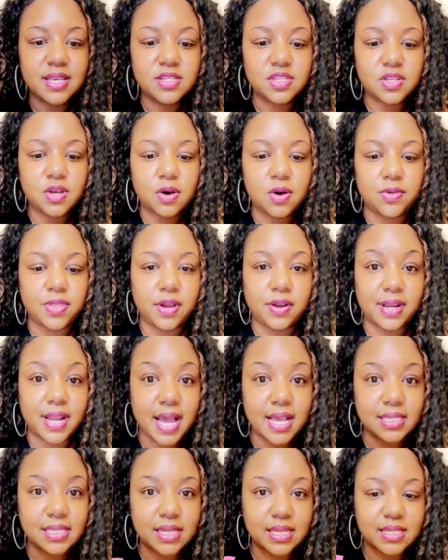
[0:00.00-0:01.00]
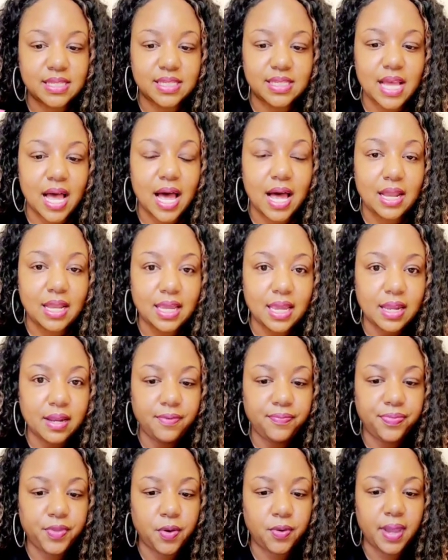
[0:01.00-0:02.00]
So they're nice and
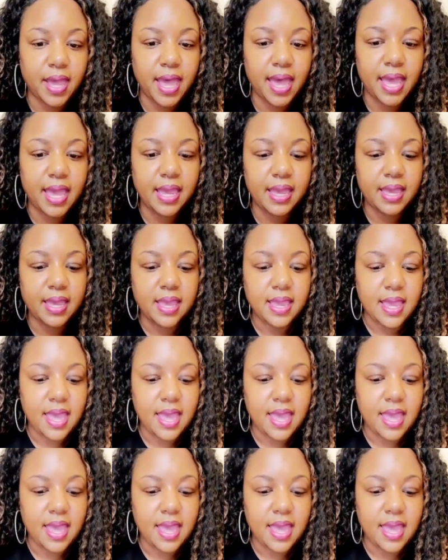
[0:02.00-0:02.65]
solid, okay?